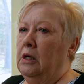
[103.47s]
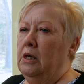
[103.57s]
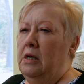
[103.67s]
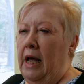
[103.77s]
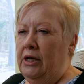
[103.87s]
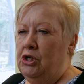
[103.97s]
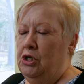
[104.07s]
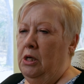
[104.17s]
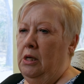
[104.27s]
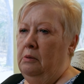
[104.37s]

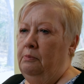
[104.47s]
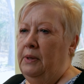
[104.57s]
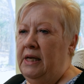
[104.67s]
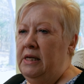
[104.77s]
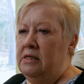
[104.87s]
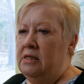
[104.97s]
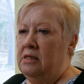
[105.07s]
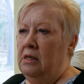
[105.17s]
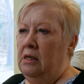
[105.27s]
connection and peace